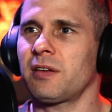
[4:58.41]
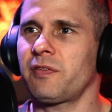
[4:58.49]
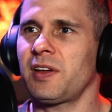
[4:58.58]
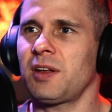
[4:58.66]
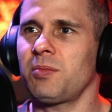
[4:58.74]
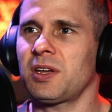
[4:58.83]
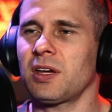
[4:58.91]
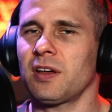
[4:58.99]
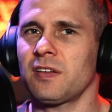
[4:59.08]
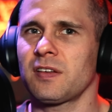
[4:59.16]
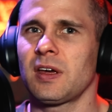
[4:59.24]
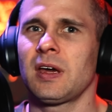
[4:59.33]
offended
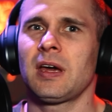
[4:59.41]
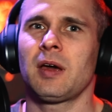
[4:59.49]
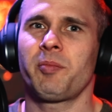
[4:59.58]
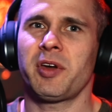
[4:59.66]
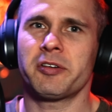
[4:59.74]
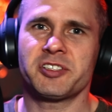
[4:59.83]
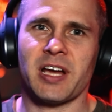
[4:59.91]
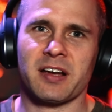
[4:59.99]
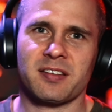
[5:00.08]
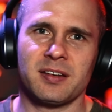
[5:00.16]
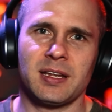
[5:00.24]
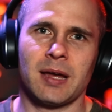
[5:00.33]
because Peter
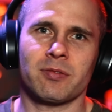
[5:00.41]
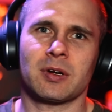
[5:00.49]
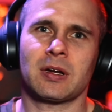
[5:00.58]
Jackson never